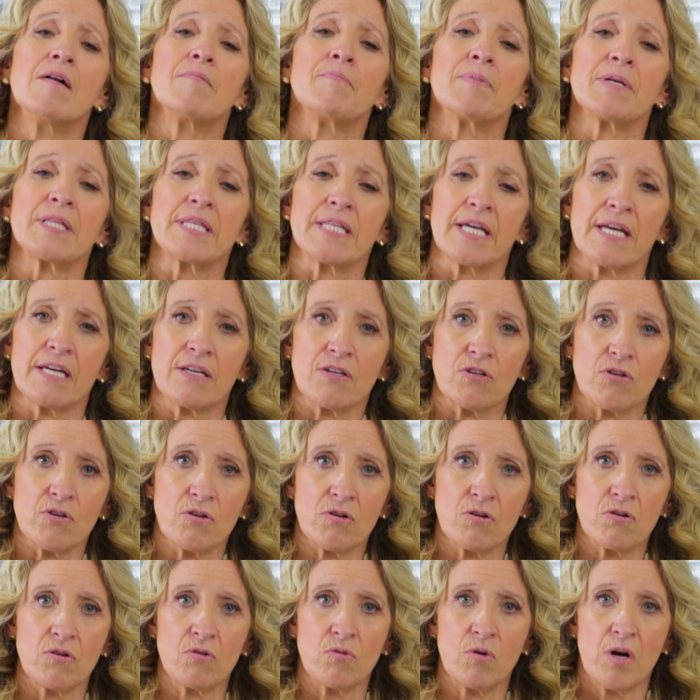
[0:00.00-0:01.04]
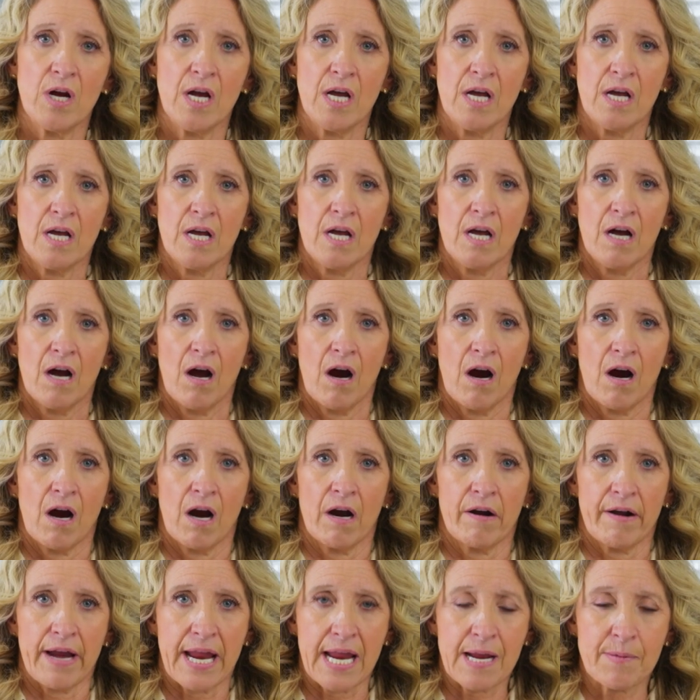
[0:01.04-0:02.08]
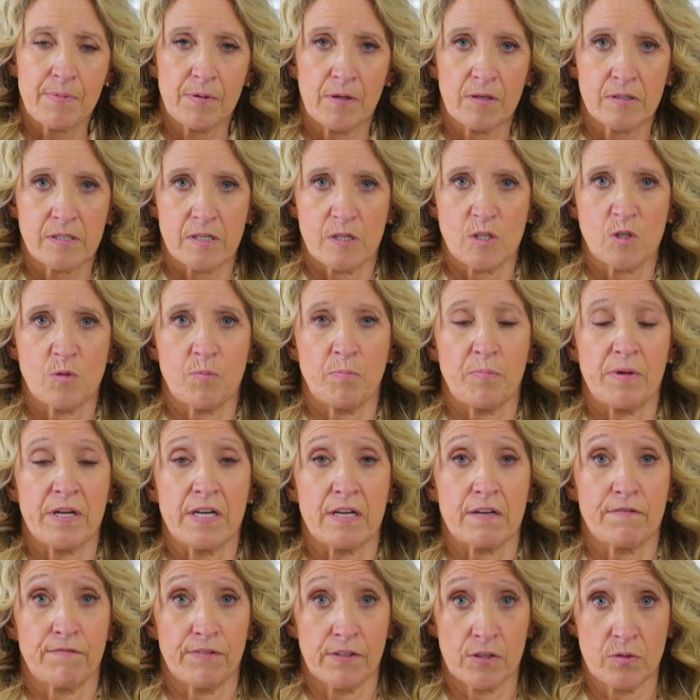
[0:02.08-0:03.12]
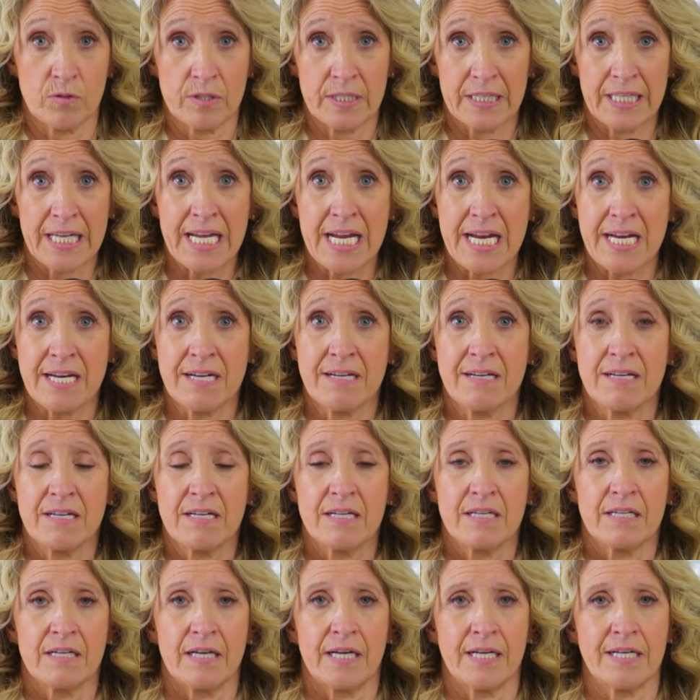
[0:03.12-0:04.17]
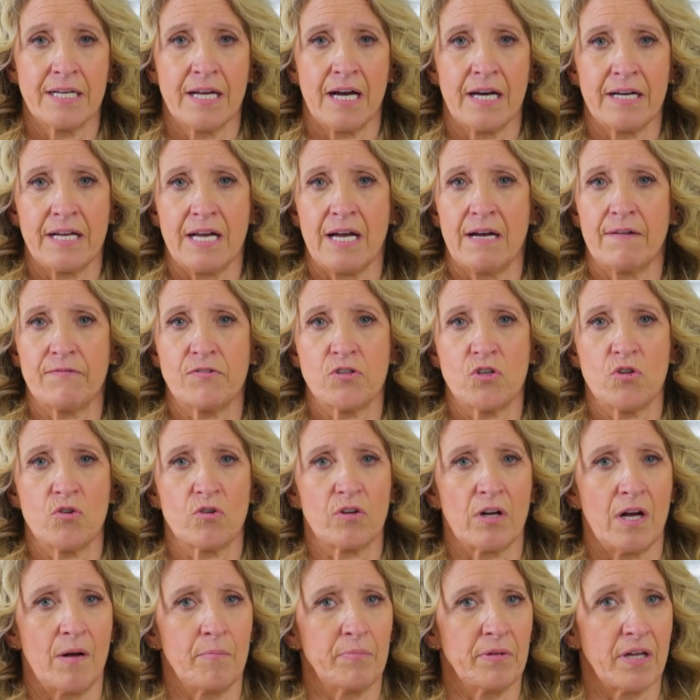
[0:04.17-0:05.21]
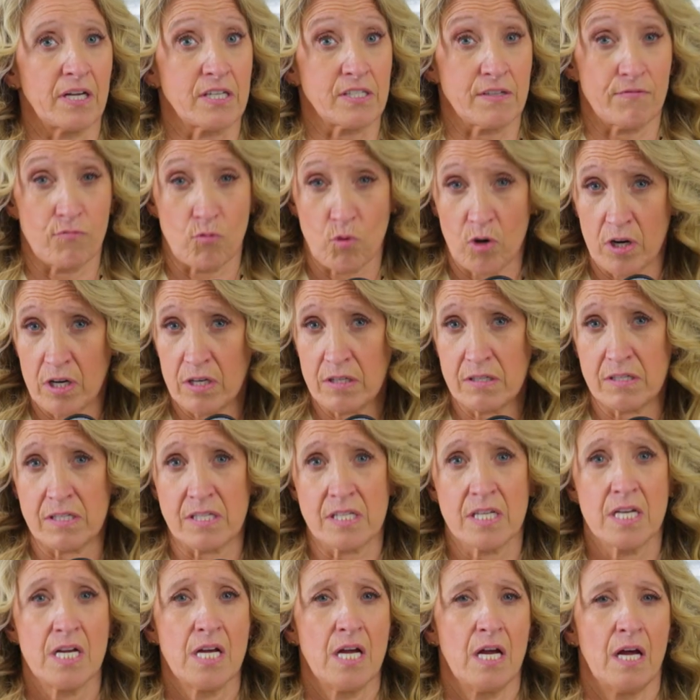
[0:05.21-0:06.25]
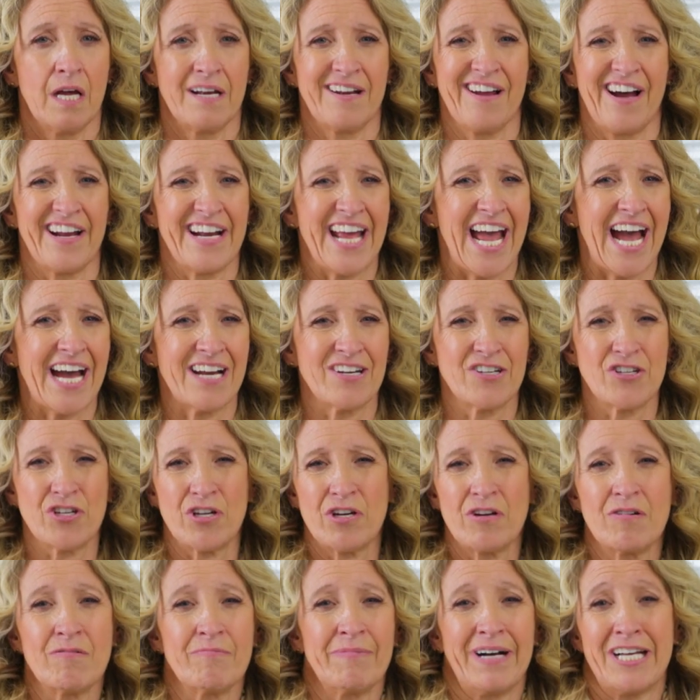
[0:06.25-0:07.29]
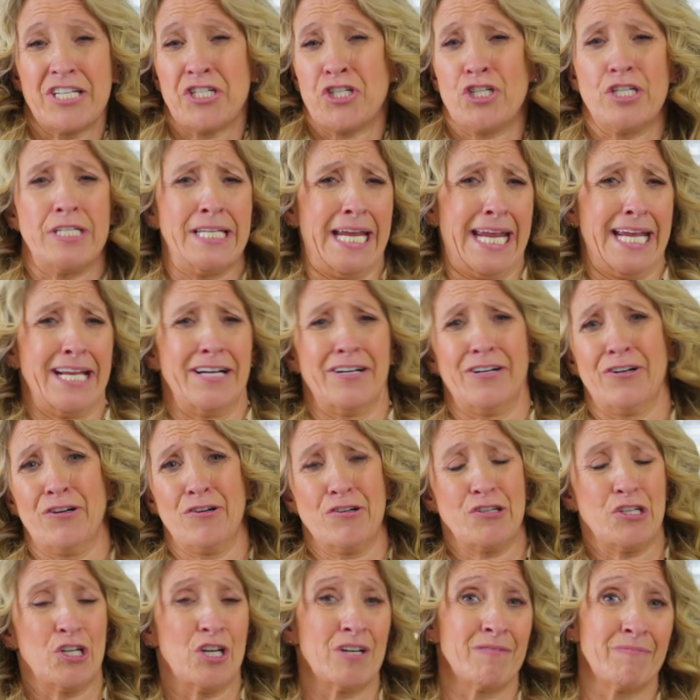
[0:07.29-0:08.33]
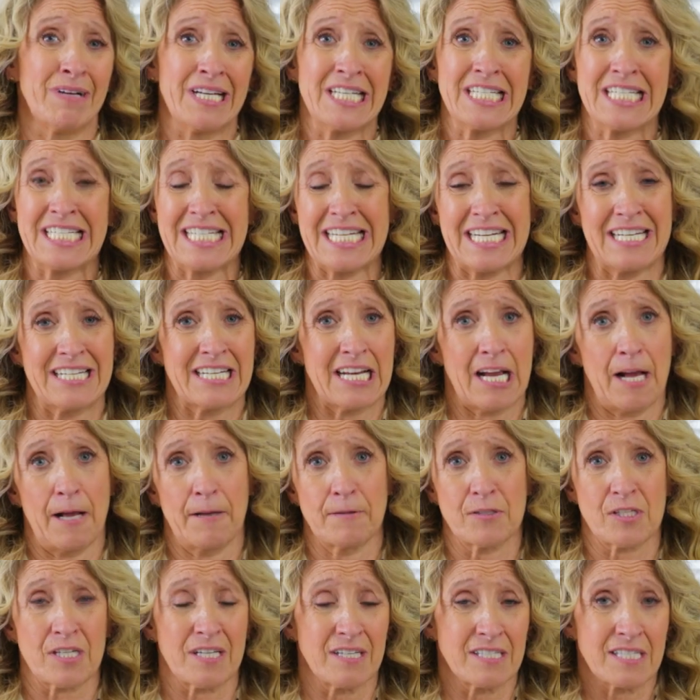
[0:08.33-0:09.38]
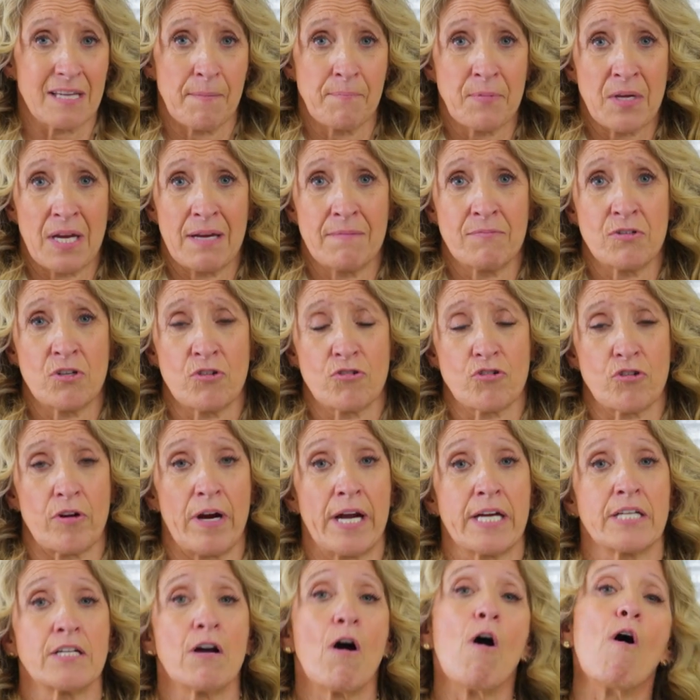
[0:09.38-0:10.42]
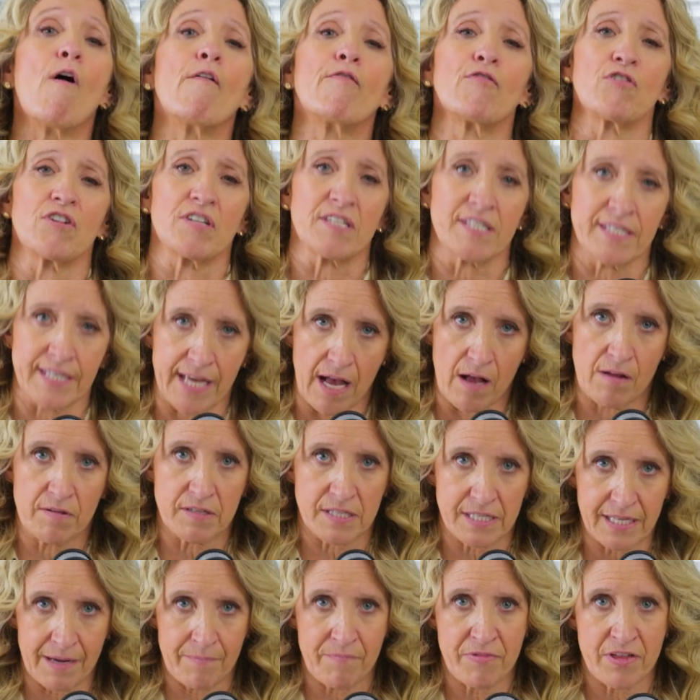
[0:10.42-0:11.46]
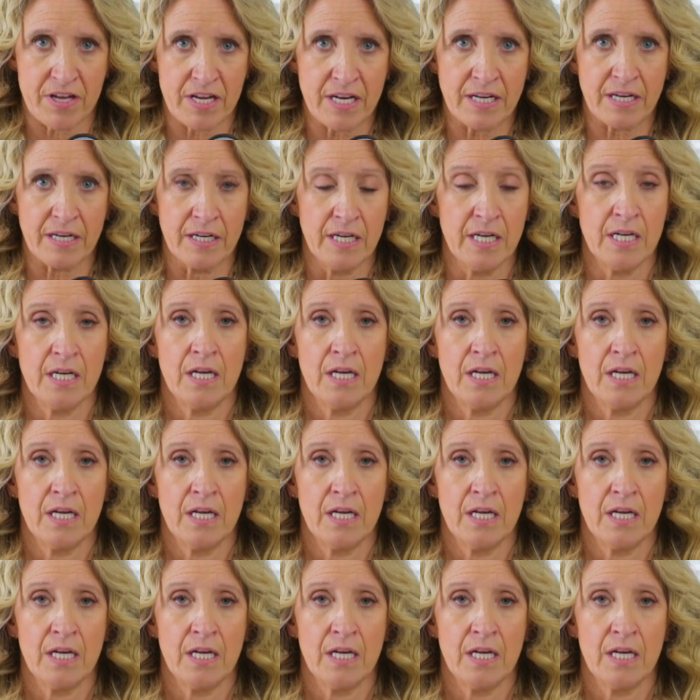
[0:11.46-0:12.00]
but that you are able to speak fluently and not have too complex of words, not add too much data or too much details, because sometimes you're trying to oversell something,